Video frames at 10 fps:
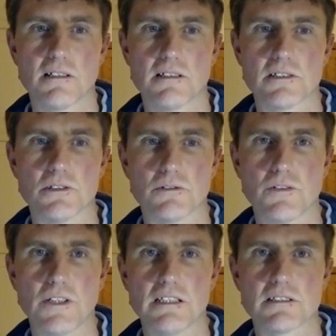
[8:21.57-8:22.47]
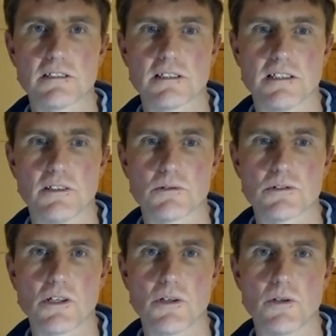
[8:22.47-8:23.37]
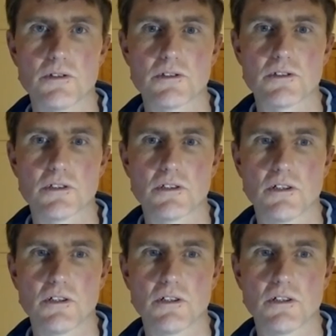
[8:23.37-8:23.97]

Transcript: to your feet and your toes.